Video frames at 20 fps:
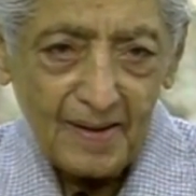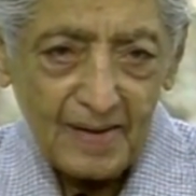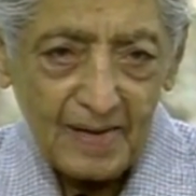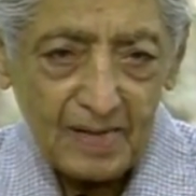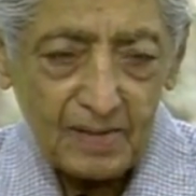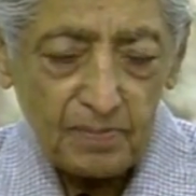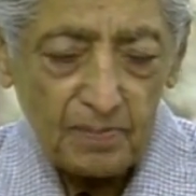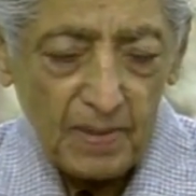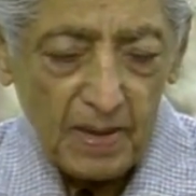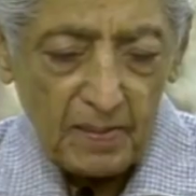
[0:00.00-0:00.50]

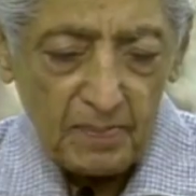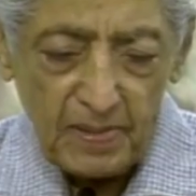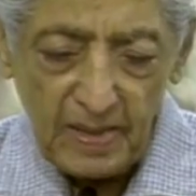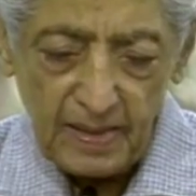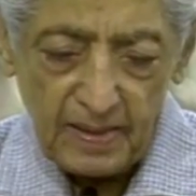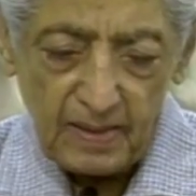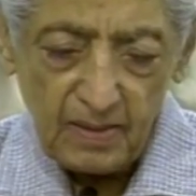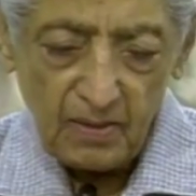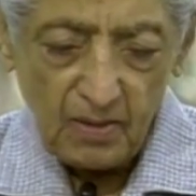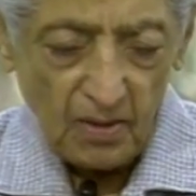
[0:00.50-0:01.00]
It may
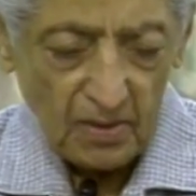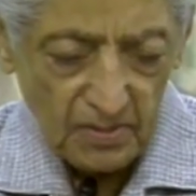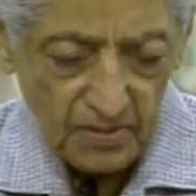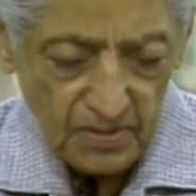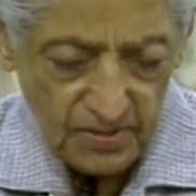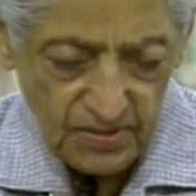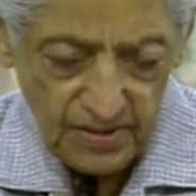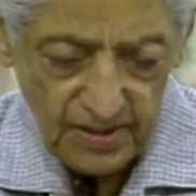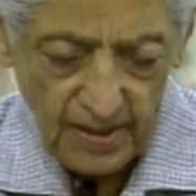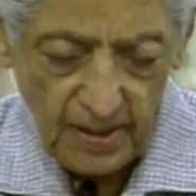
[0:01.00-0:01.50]
be
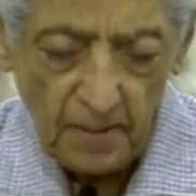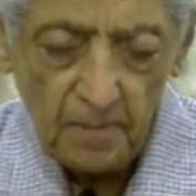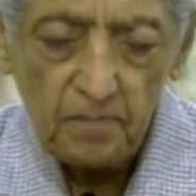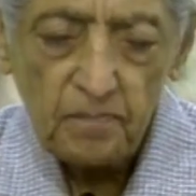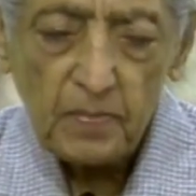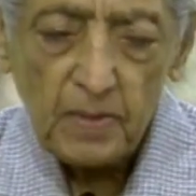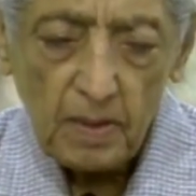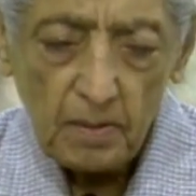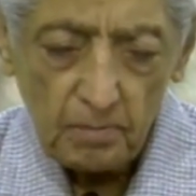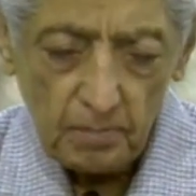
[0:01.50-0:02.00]
contrary,
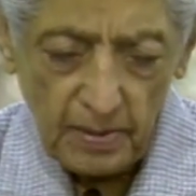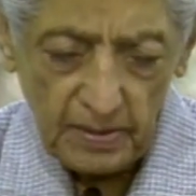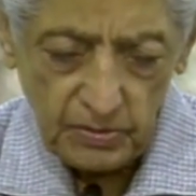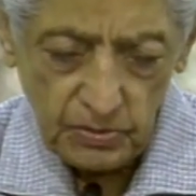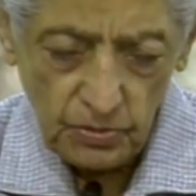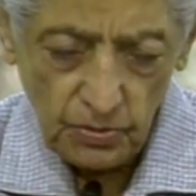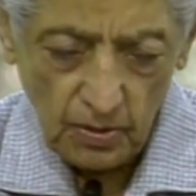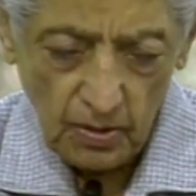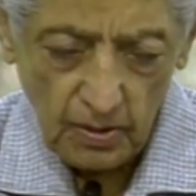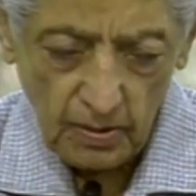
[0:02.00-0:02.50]

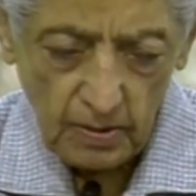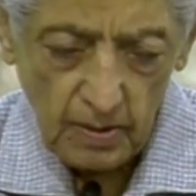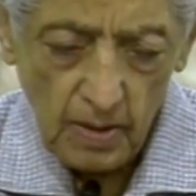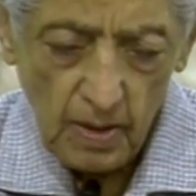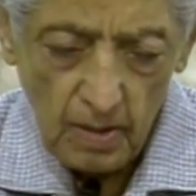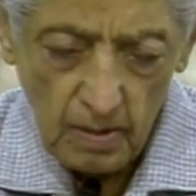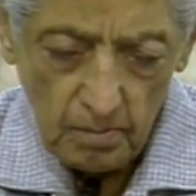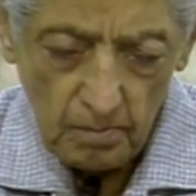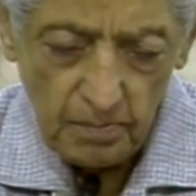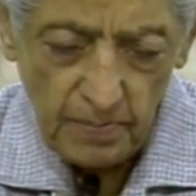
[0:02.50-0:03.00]
but you are
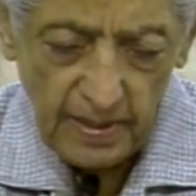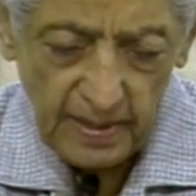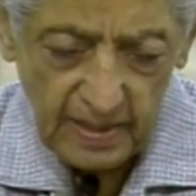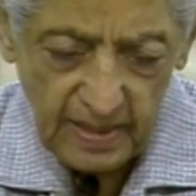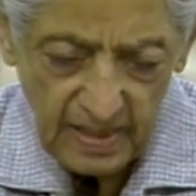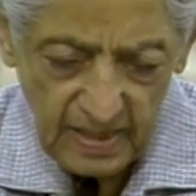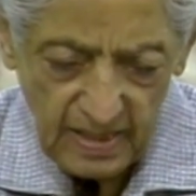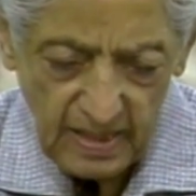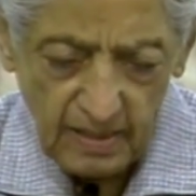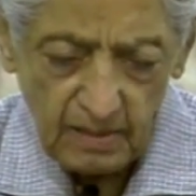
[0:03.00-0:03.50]

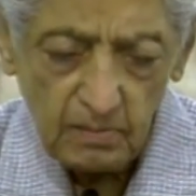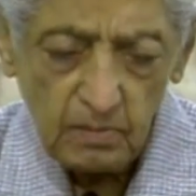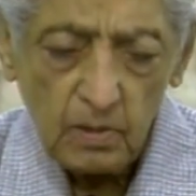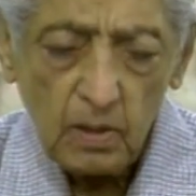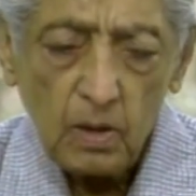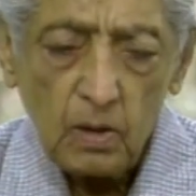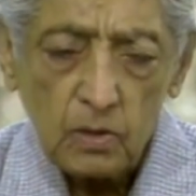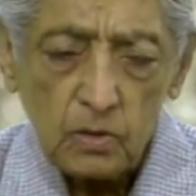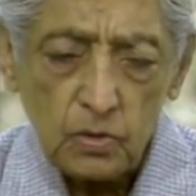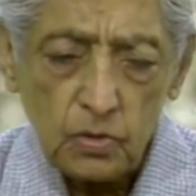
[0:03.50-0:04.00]
beginning
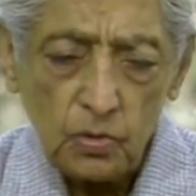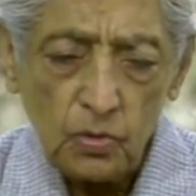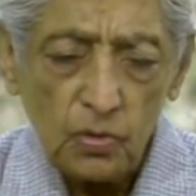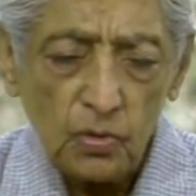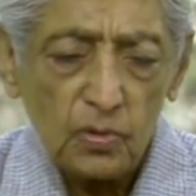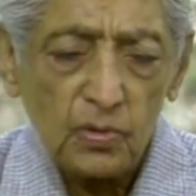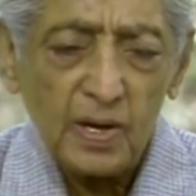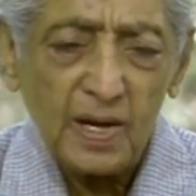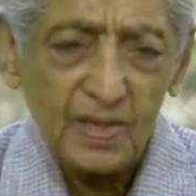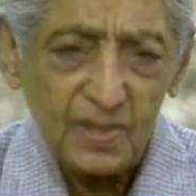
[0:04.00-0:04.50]
to
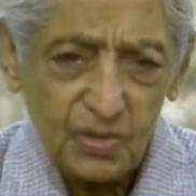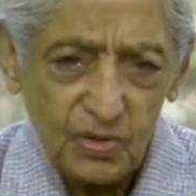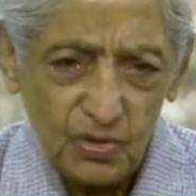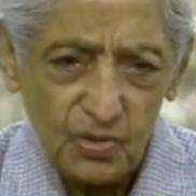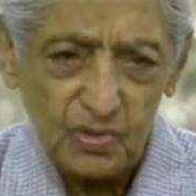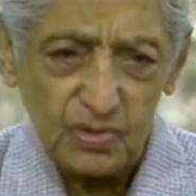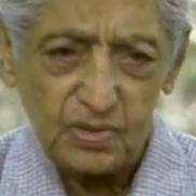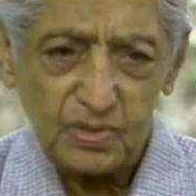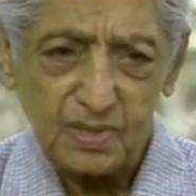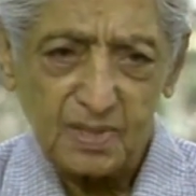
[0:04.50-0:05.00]
look at
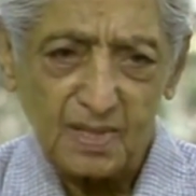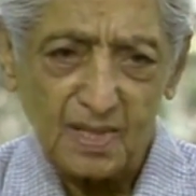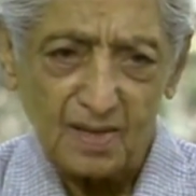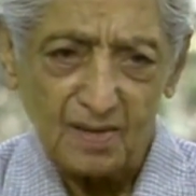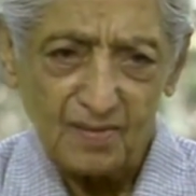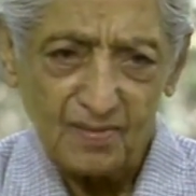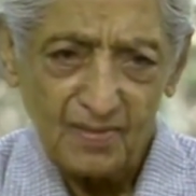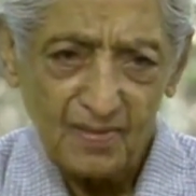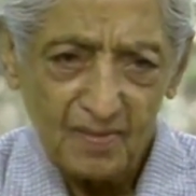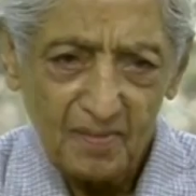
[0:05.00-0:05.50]
yourself,
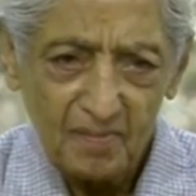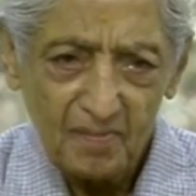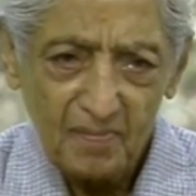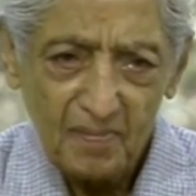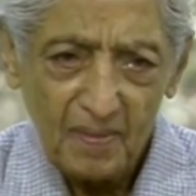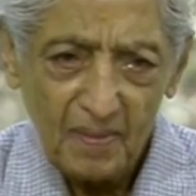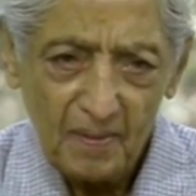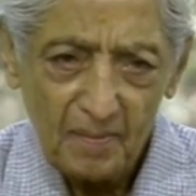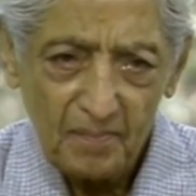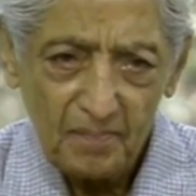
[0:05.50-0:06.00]

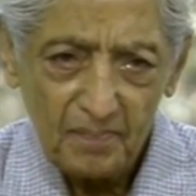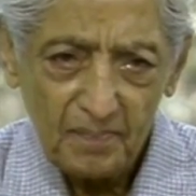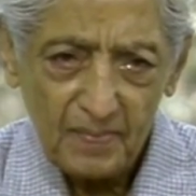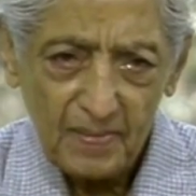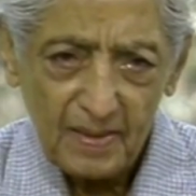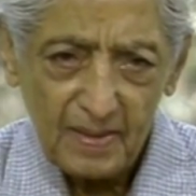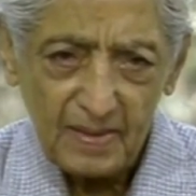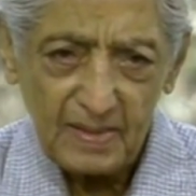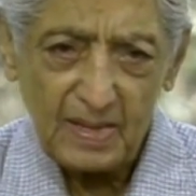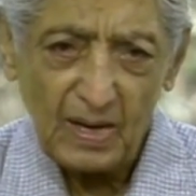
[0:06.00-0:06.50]

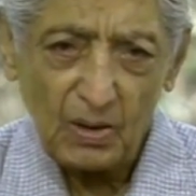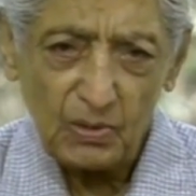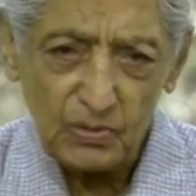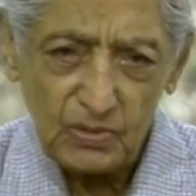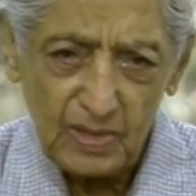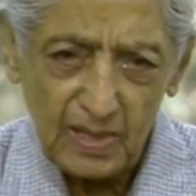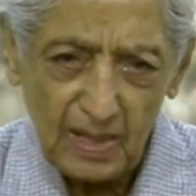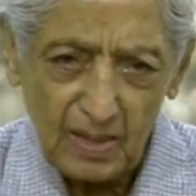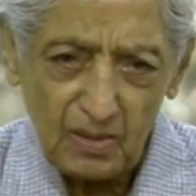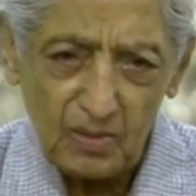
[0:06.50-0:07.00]

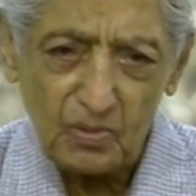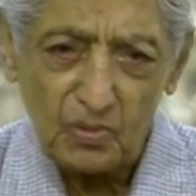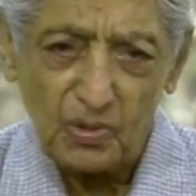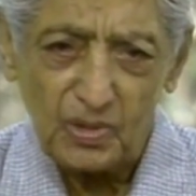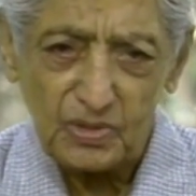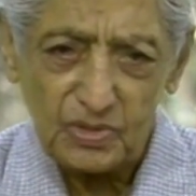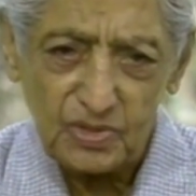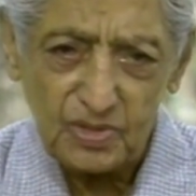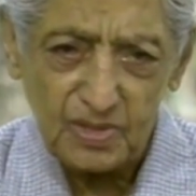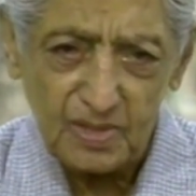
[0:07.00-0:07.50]
doubting,
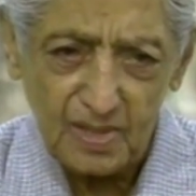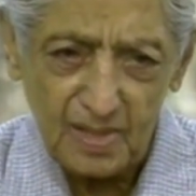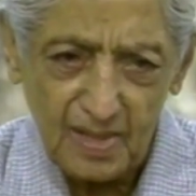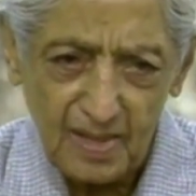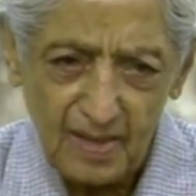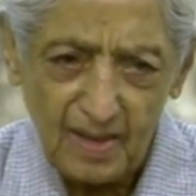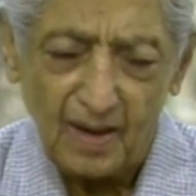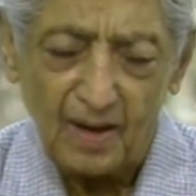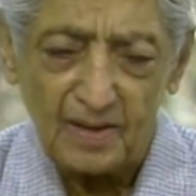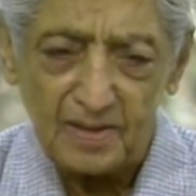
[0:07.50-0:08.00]

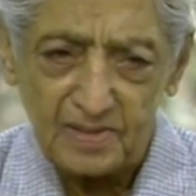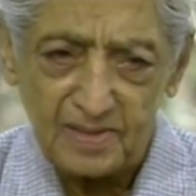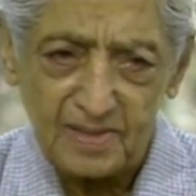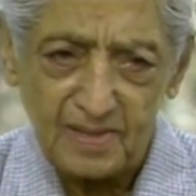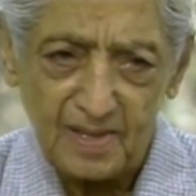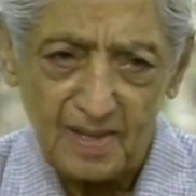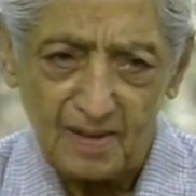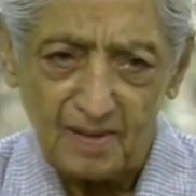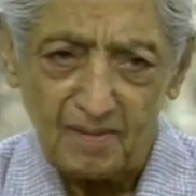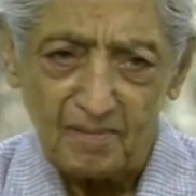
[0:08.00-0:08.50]
questioning,
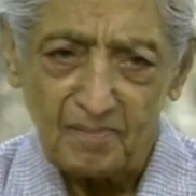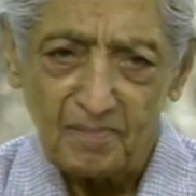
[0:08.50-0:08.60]
asking.